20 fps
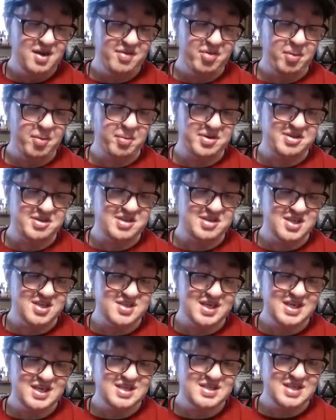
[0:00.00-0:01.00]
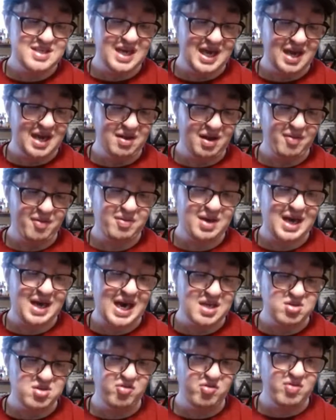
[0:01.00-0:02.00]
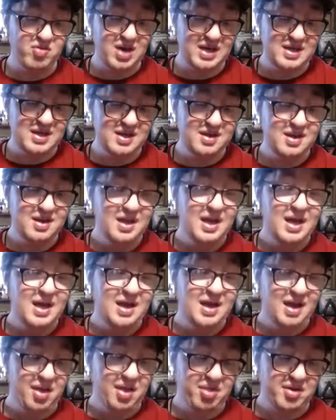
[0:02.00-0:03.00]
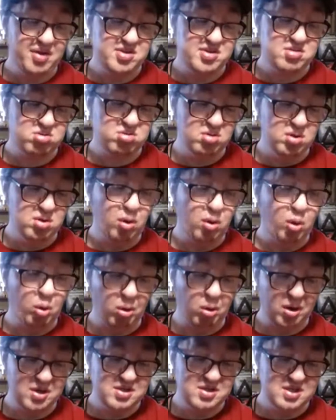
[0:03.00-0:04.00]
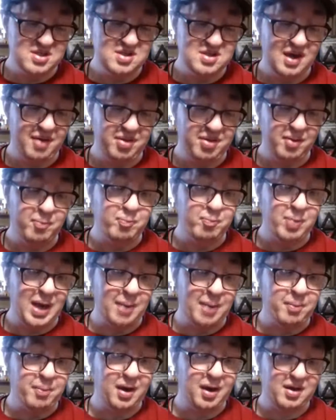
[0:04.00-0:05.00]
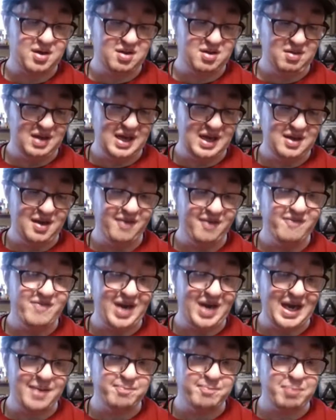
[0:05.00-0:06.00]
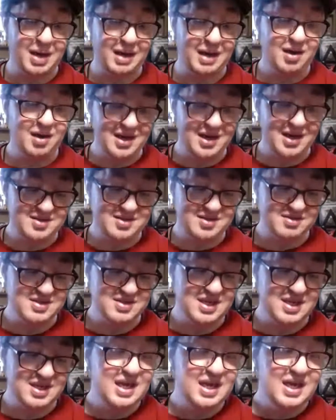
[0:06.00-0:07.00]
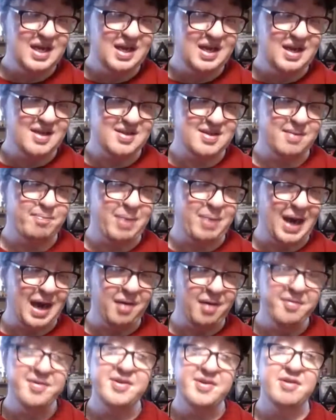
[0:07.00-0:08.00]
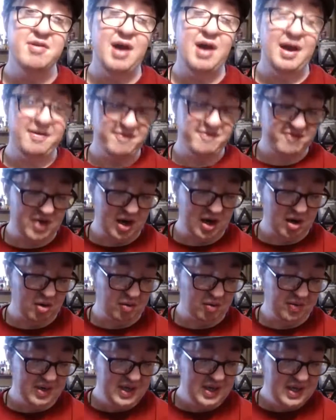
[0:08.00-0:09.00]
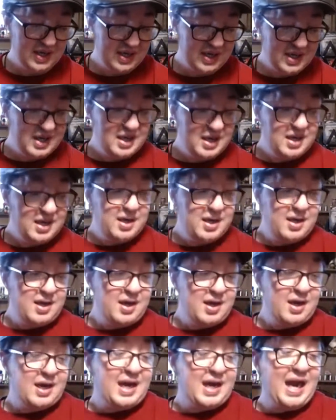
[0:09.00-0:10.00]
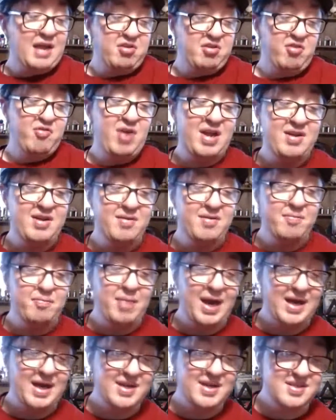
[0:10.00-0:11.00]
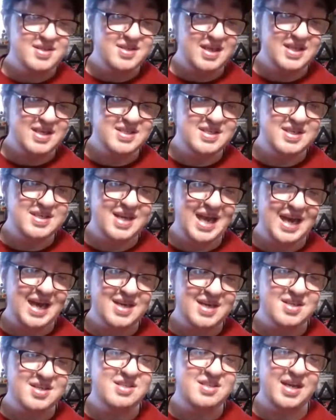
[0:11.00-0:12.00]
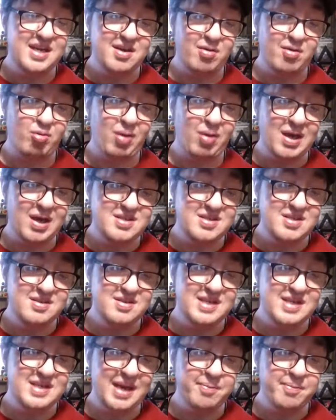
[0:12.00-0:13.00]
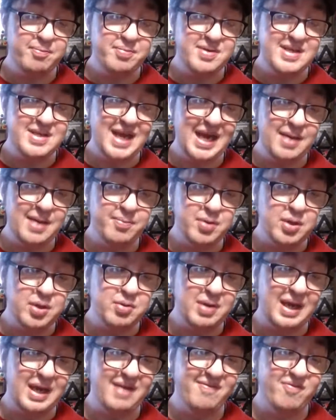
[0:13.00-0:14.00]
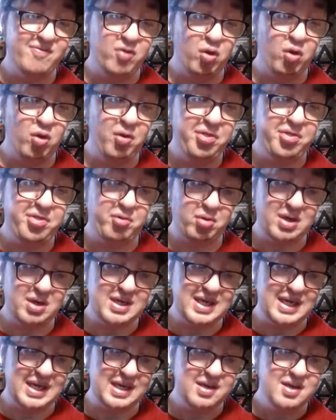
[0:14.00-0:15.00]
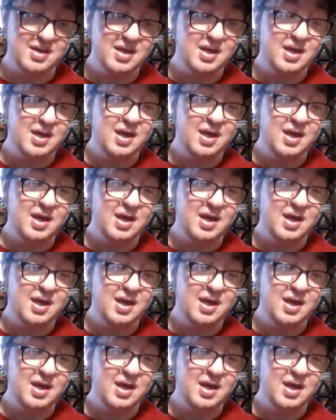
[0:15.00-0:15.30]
The majestic tale of Castlevania and the true origins of the Belmont clan of vampire hunters is about to unfold. Castlevania makes its next generation debut in full 3D.